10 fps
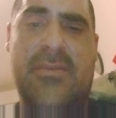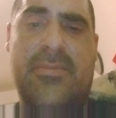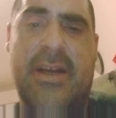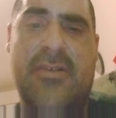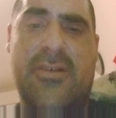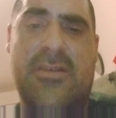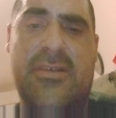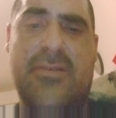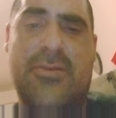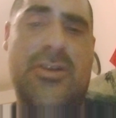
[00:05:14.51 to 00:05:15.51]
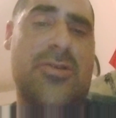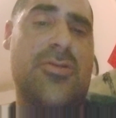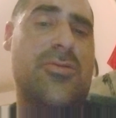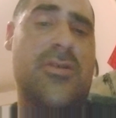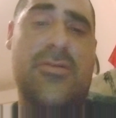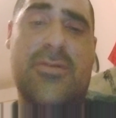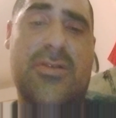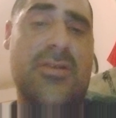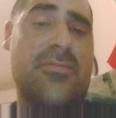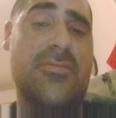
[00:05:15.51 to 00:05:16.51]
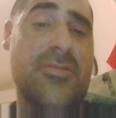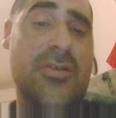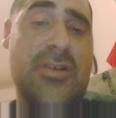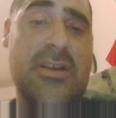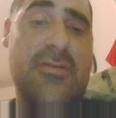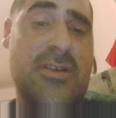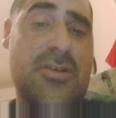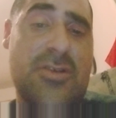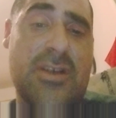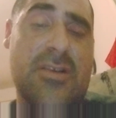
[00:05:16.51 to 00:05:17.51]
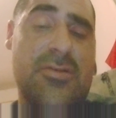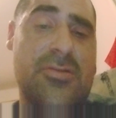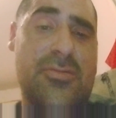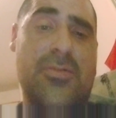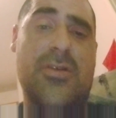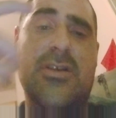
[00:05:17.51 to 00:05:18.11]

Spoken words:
background that would show some unique features. I don't know. We're